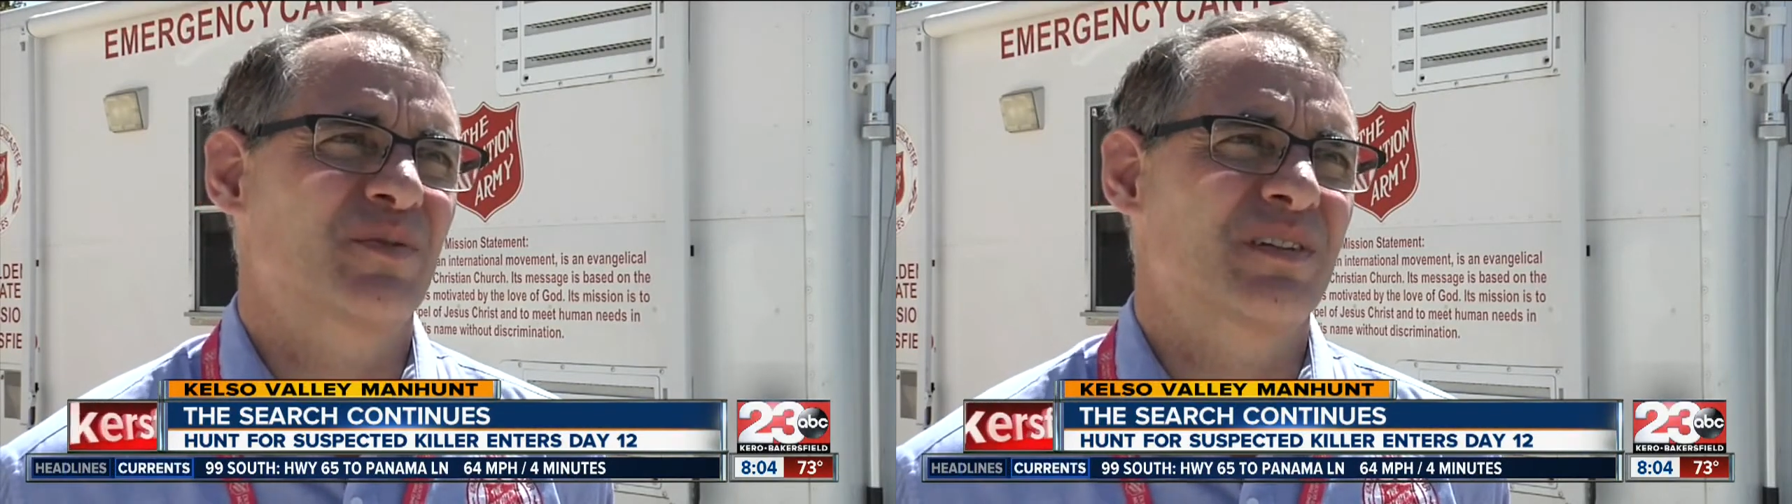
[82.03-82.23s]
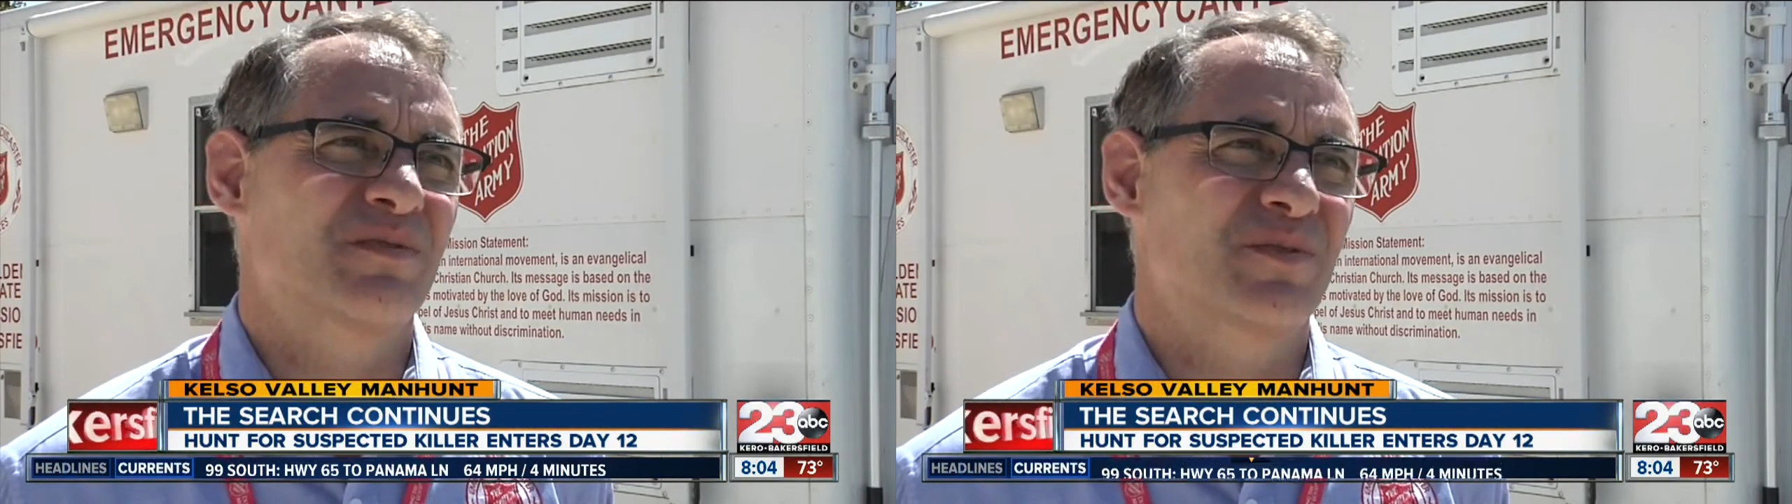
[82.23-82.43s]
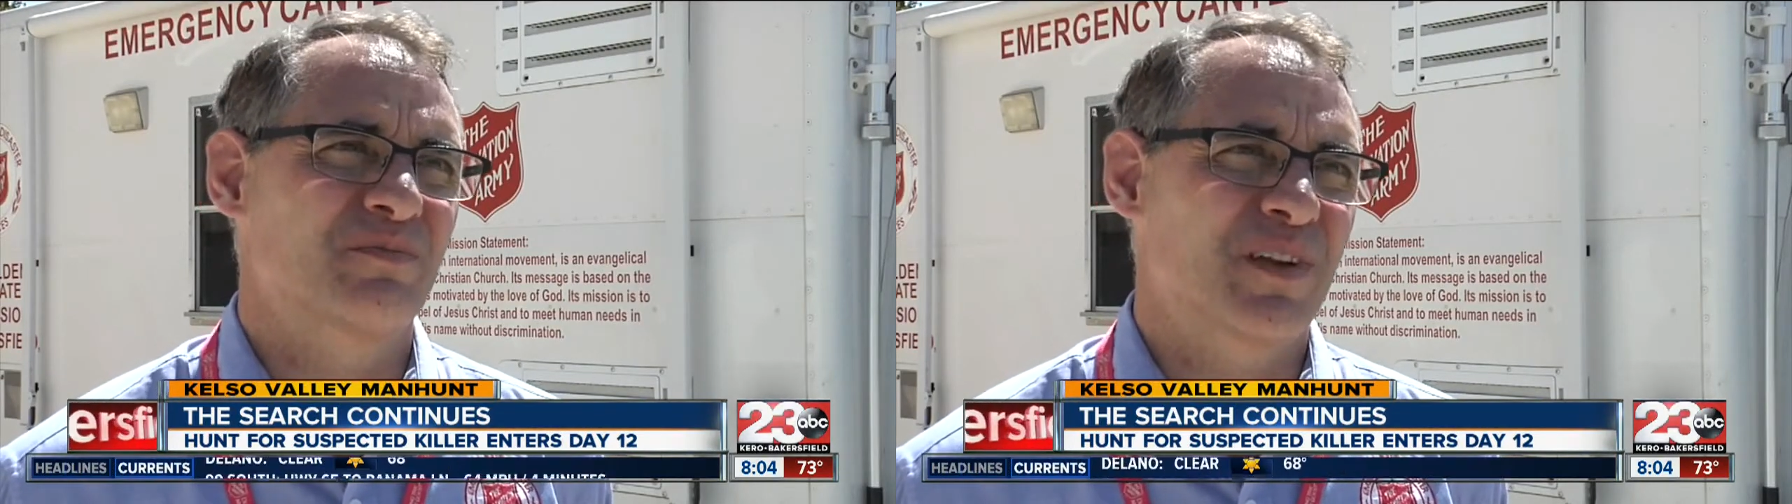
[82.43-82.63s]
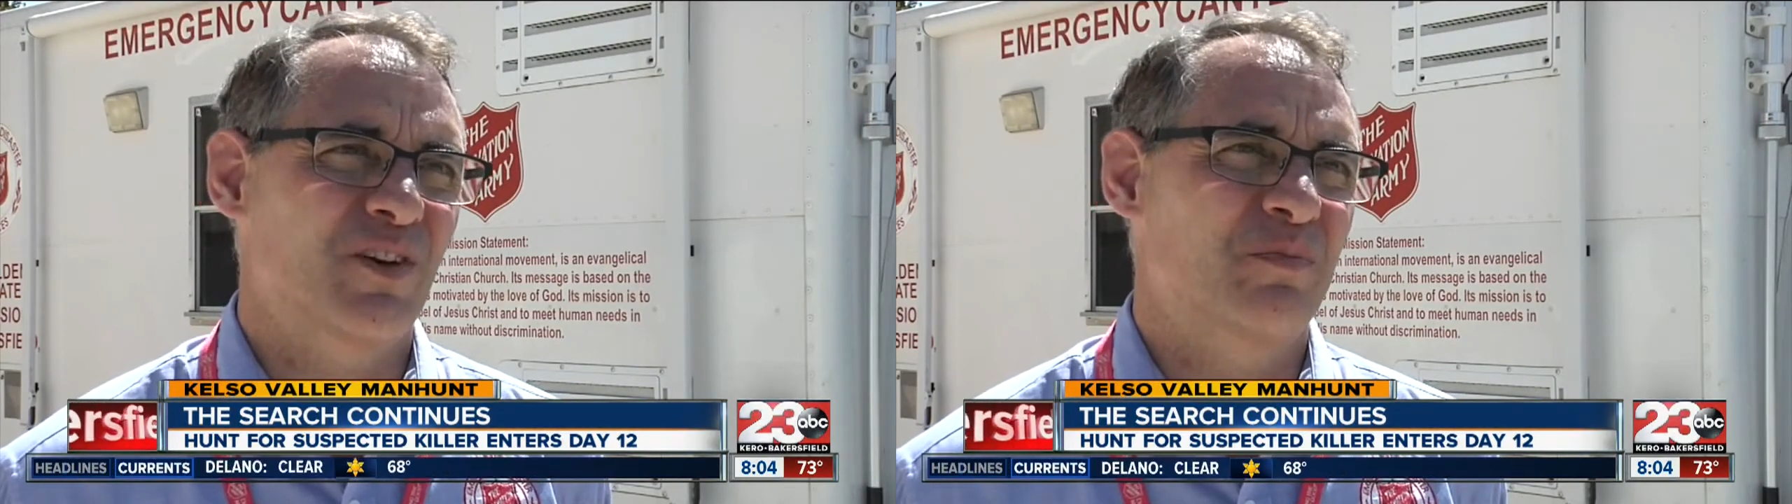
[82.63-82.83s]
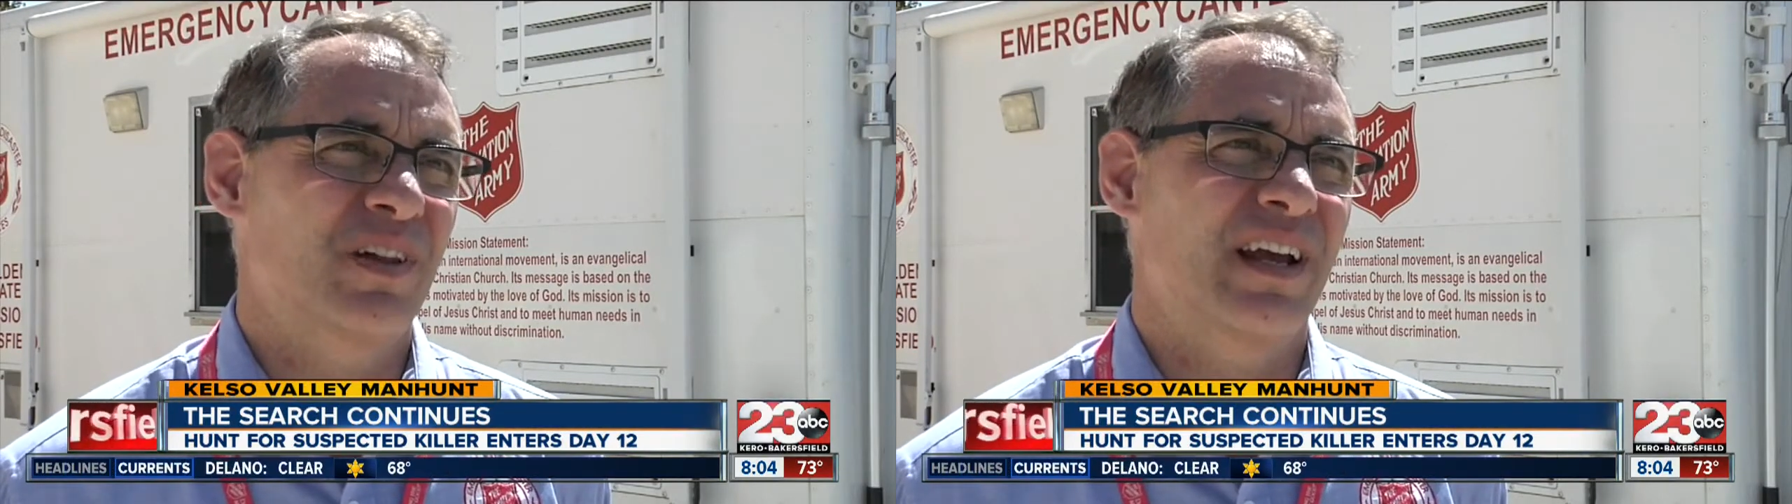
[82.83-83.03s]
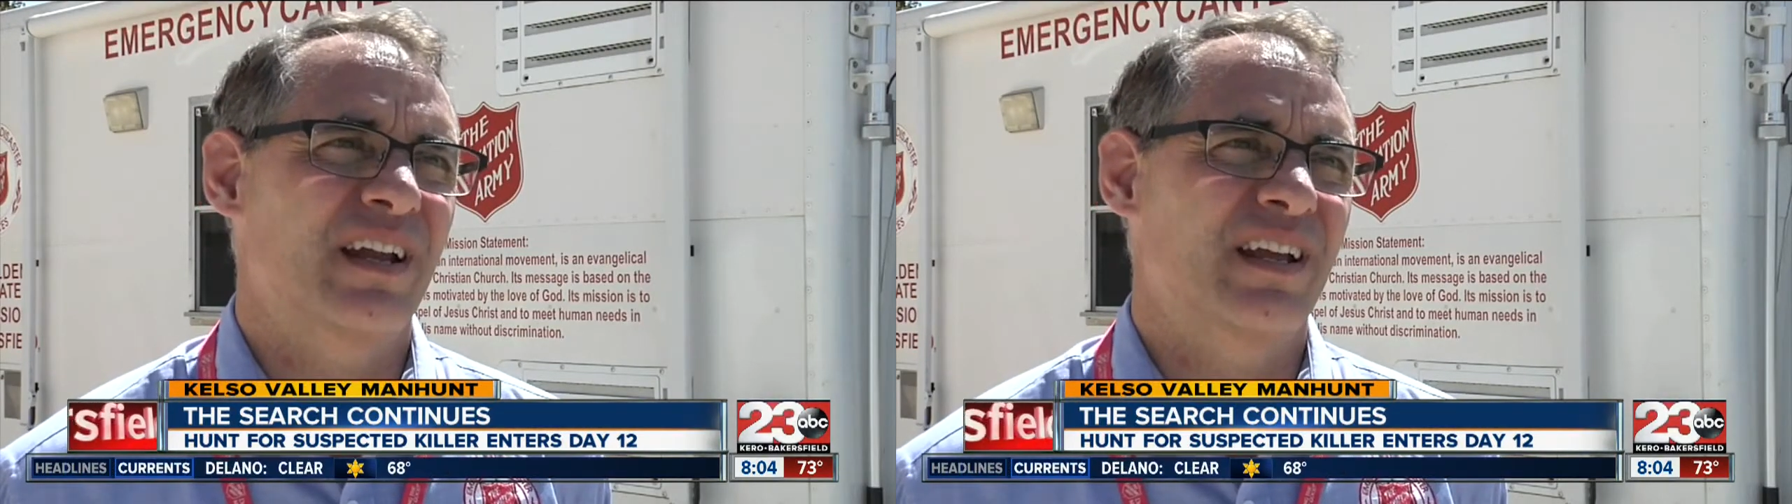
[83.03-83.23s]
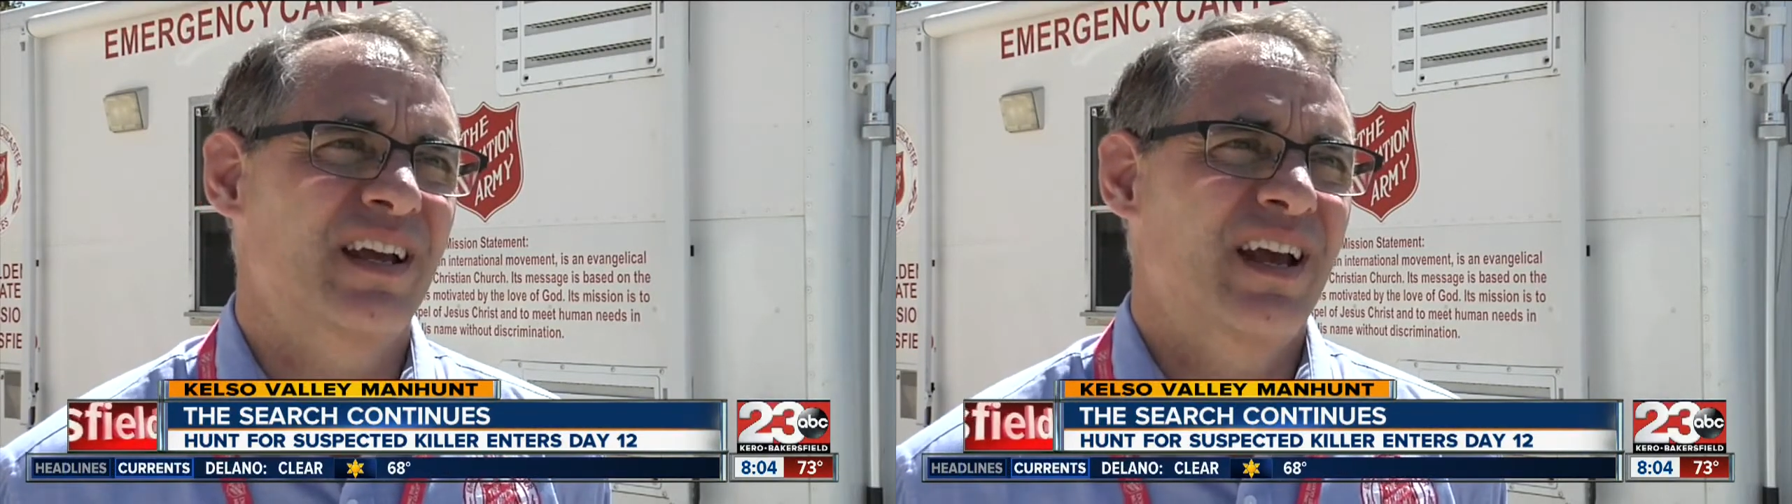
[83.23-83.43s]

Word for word: we do meal planning,